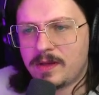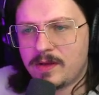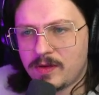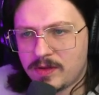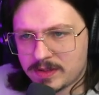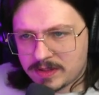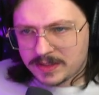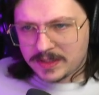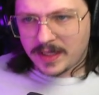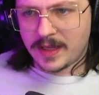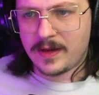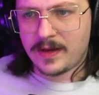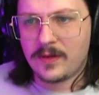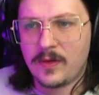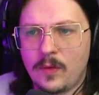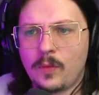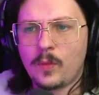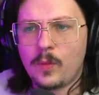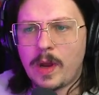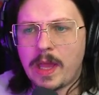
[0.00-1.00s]
You can see it
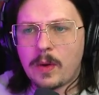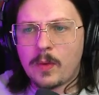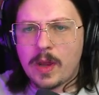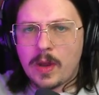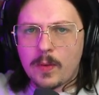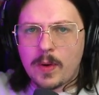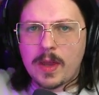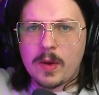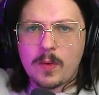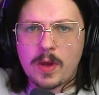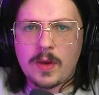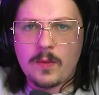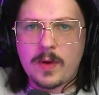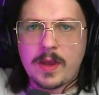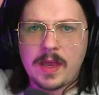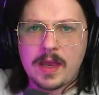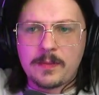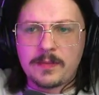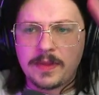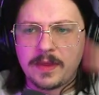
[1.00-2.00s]

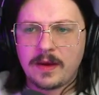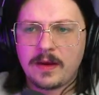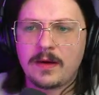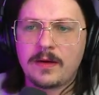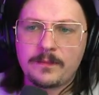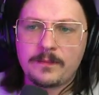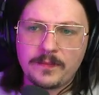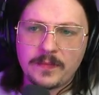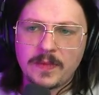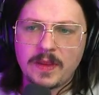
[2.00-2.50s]
way up there.